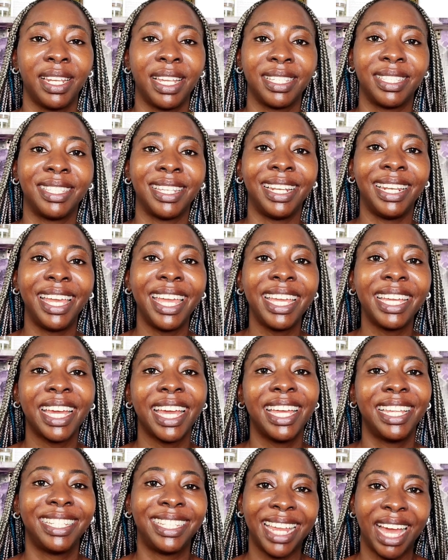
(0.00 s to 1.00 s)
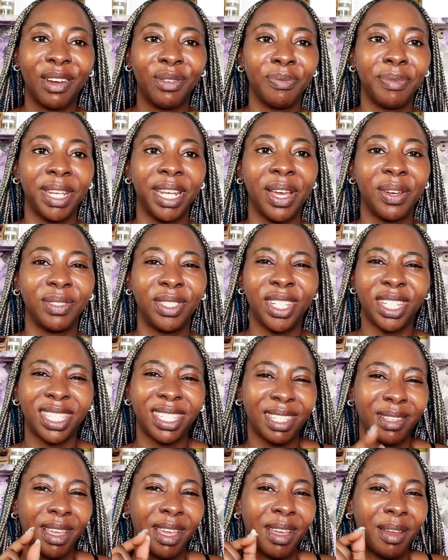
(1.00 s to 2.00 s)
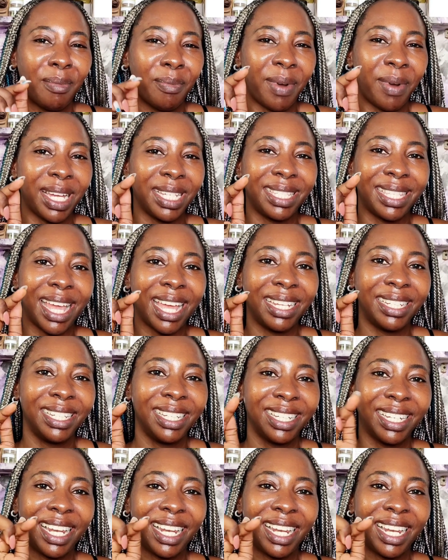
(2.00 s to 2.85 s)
There's the link down below. Just press that,